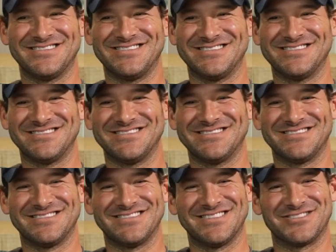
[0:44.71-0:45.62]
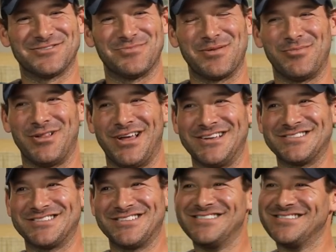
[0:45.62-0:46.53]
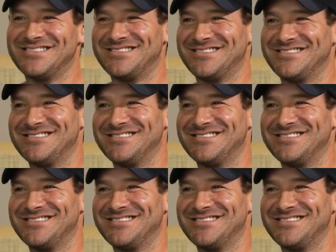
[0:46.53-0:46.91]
Uh, this would be a blast. Comes to